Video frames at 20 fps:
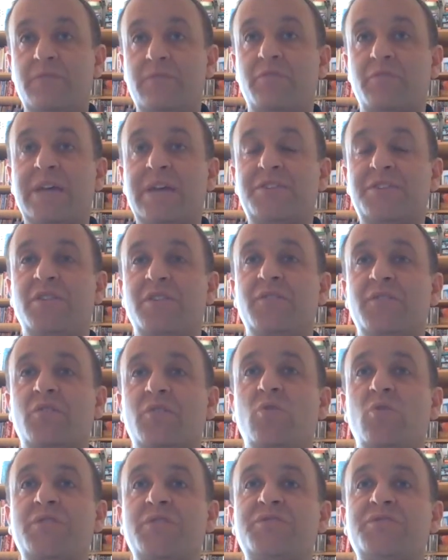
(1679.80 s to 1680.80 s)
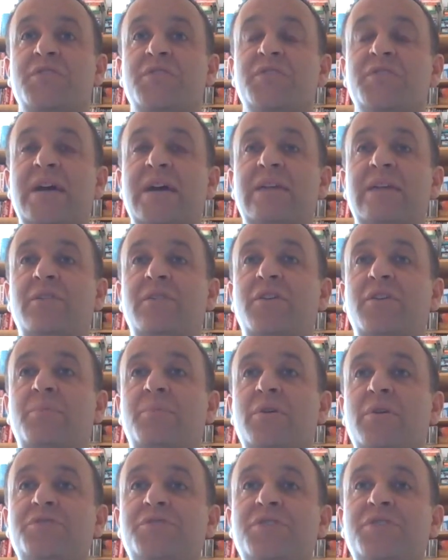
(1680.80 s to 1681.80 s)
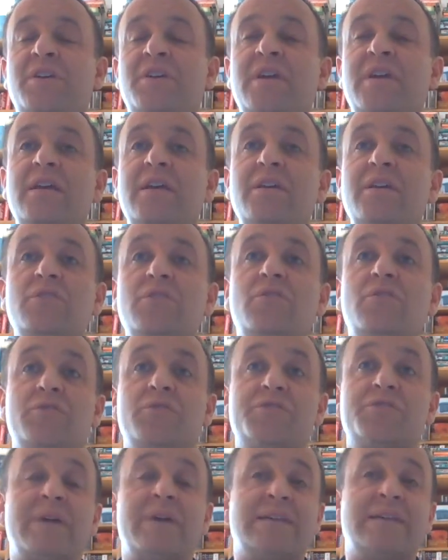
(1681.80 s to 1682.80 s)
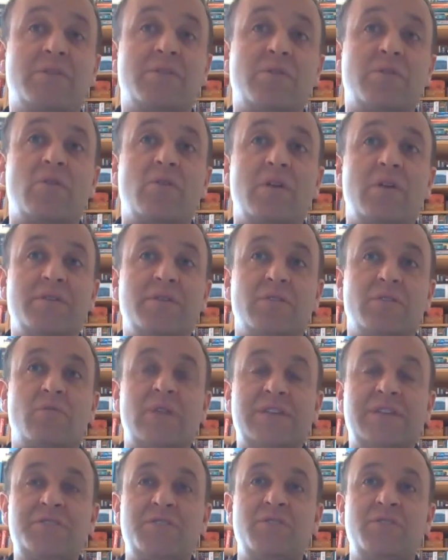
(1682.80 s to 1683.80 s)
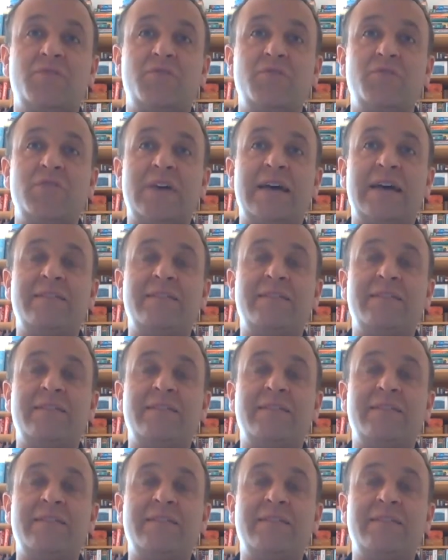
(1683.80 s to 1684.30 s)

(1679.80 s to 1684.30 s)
information on the course. You can download our brochure. You can also ask us a question through